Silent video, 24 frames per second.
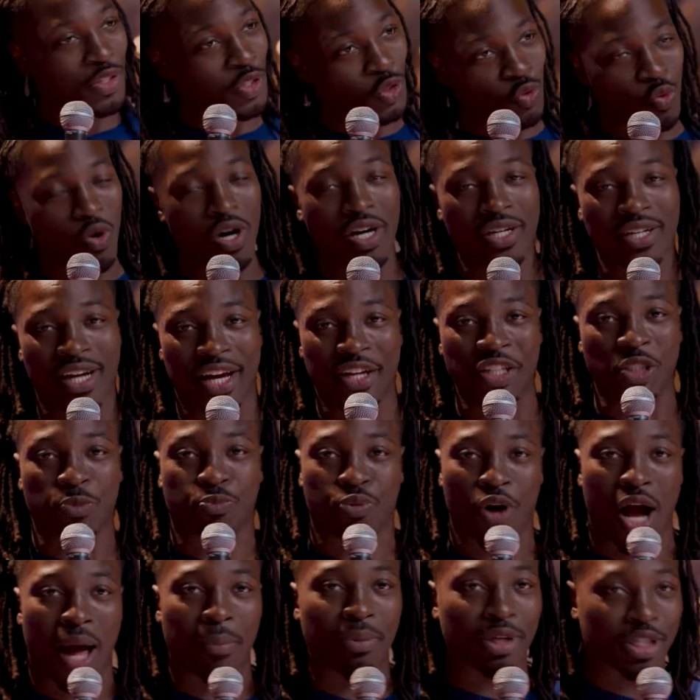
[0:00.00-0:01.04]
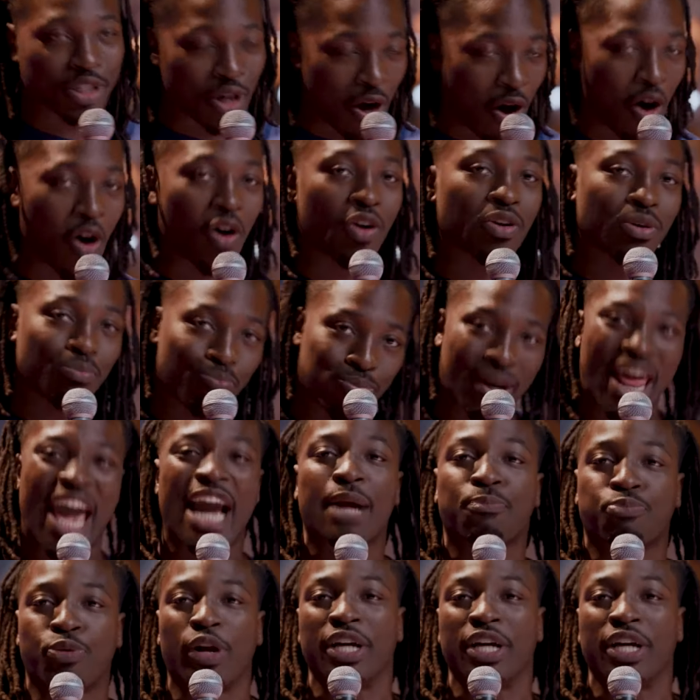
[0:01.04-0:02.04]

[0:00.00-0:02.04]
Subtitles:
there's one, and he's probably called Black